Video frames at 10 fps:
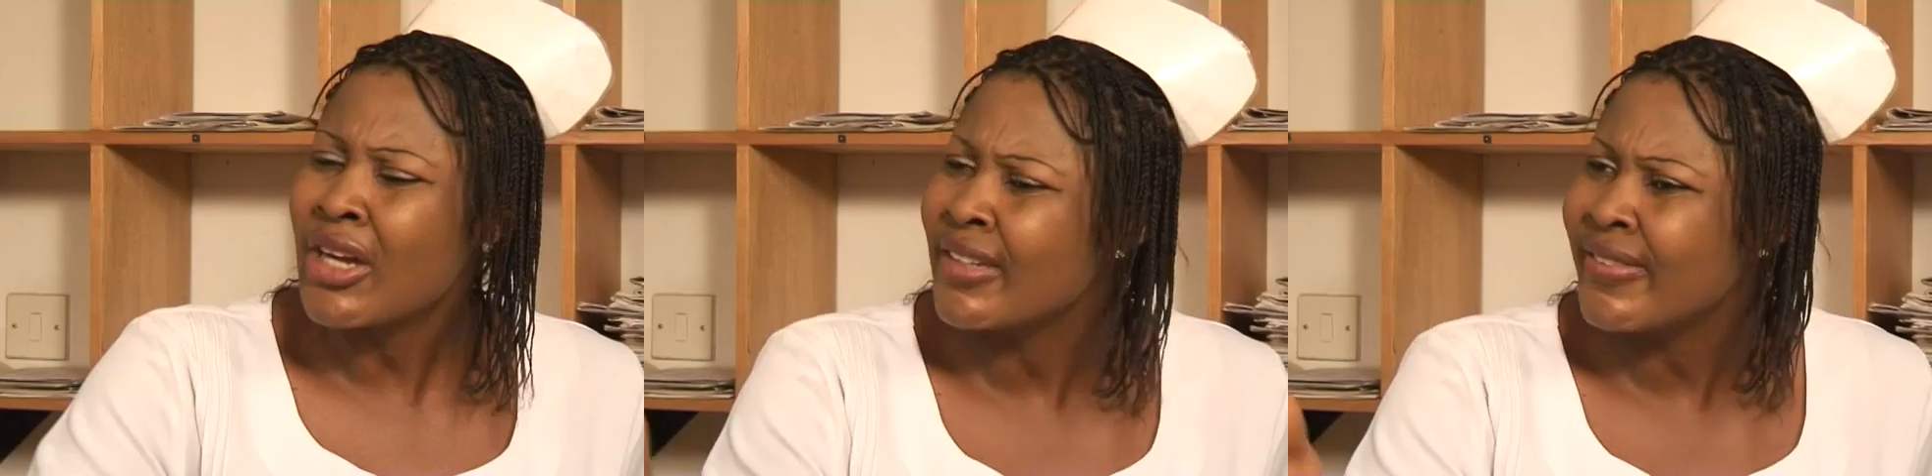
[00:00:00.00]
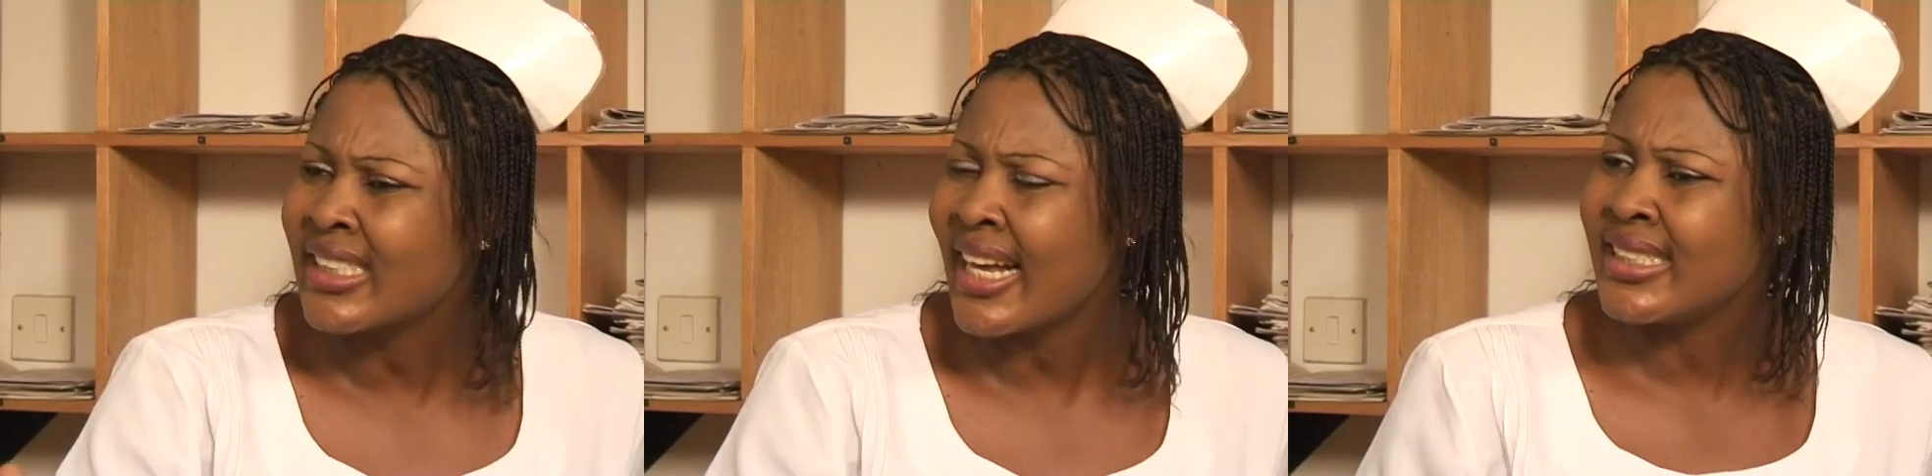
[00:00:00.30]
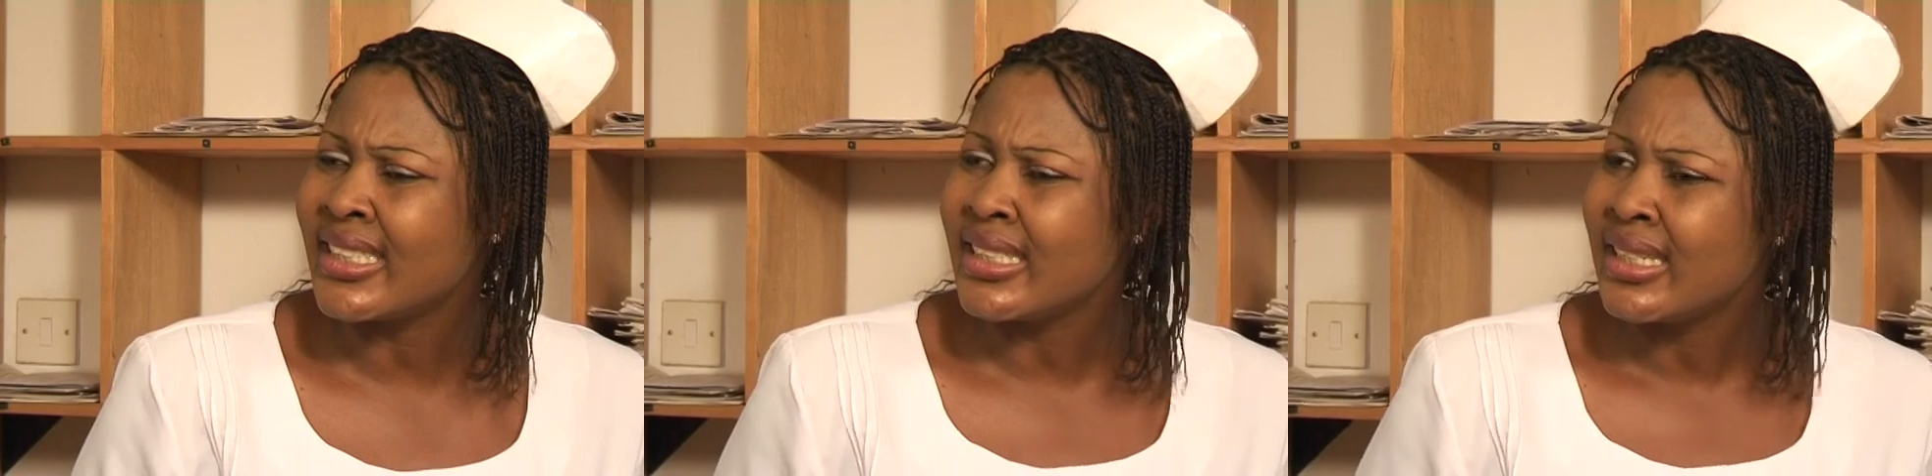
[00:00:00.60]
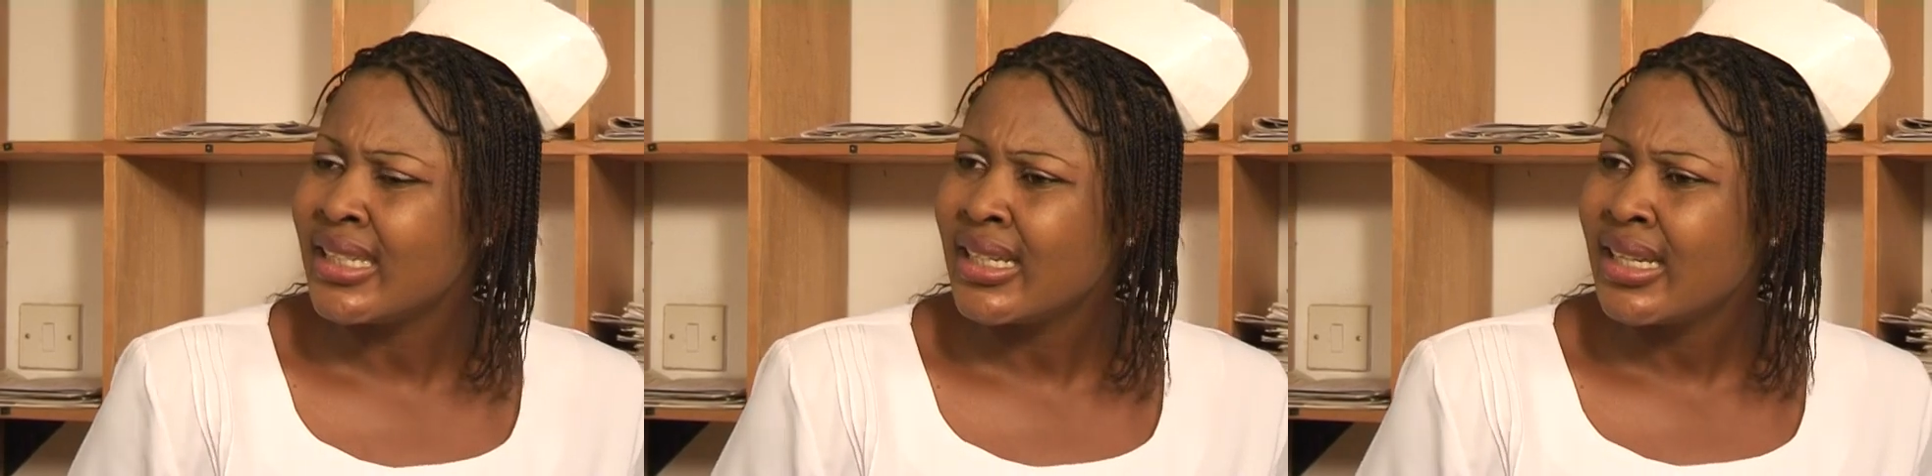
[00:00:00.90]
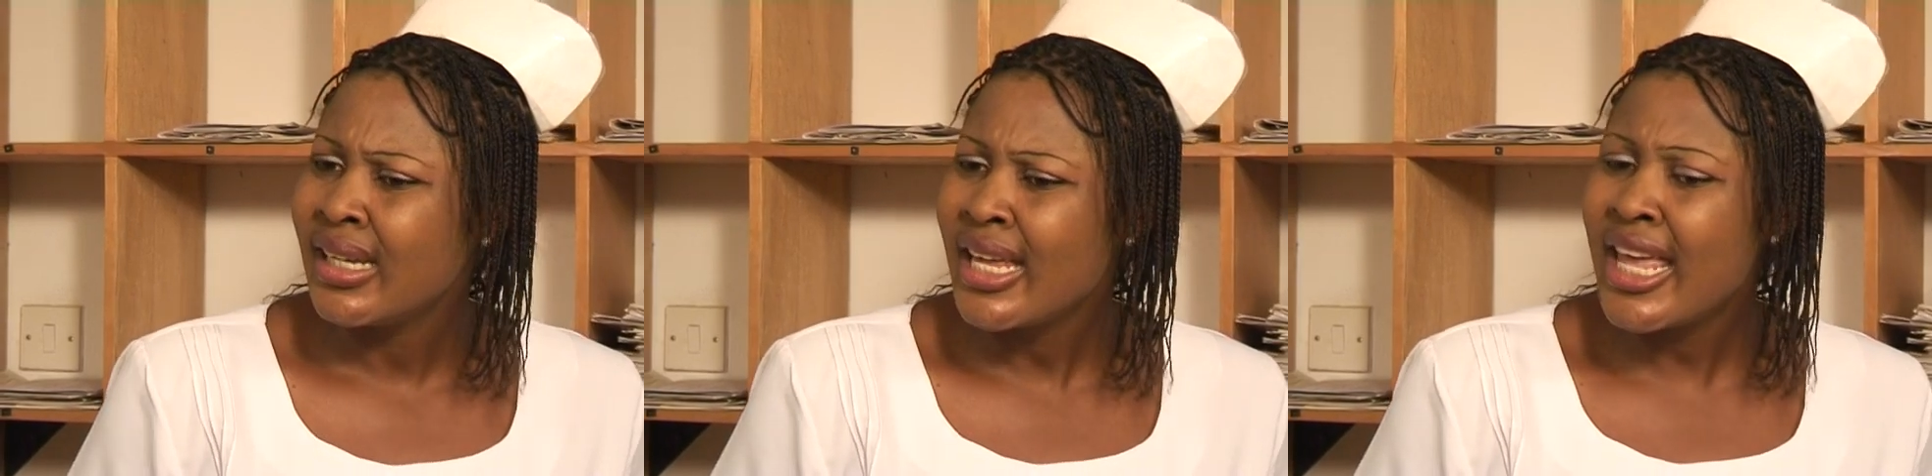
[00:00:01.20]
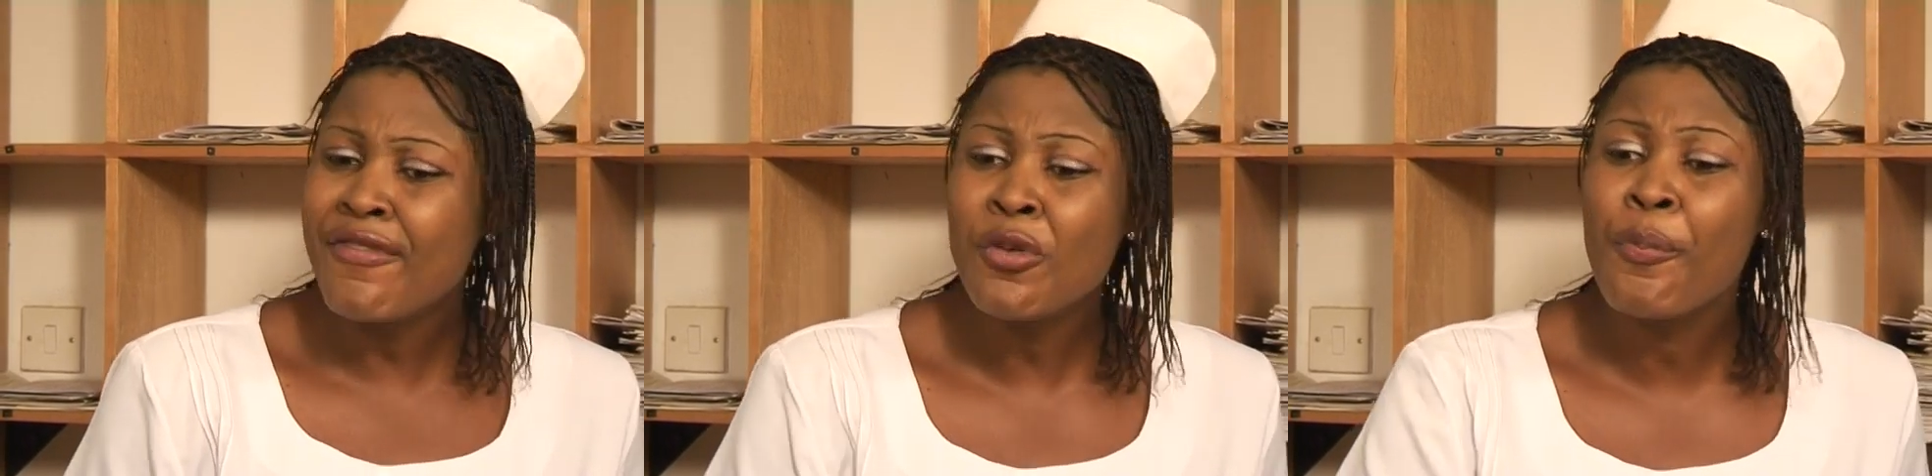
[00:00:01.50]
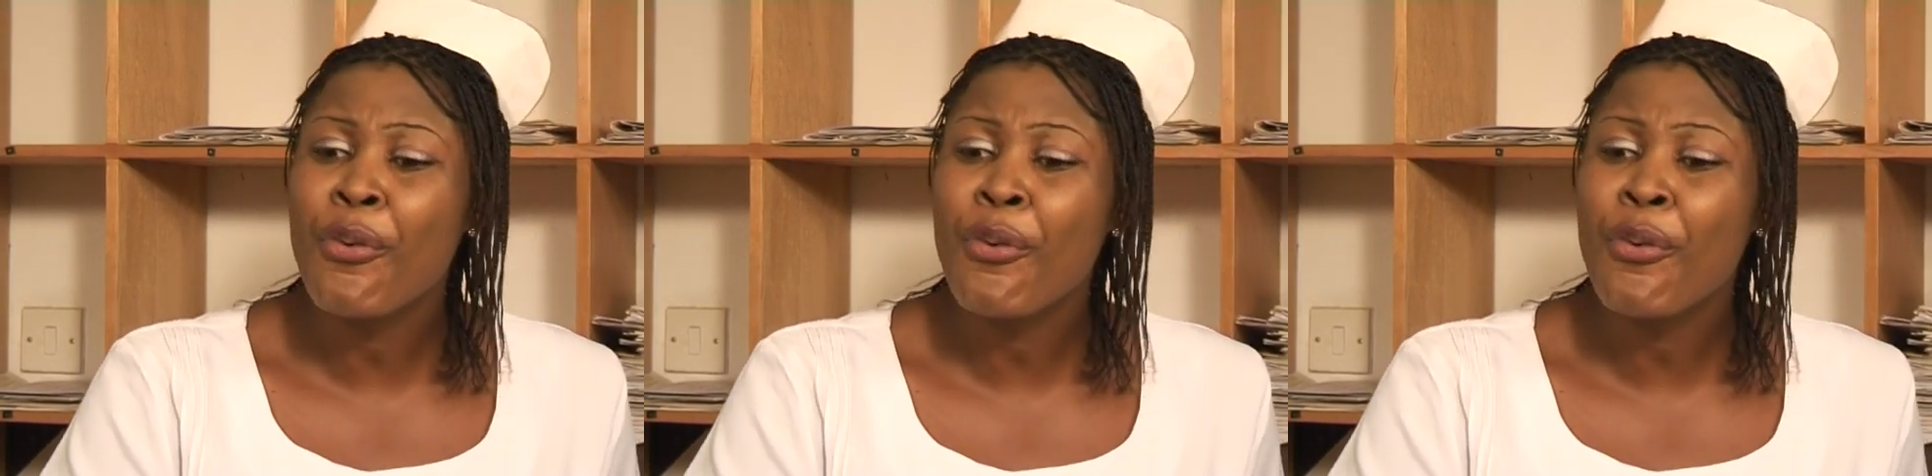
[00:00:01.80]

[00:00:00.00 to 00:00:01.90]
you advertising? Even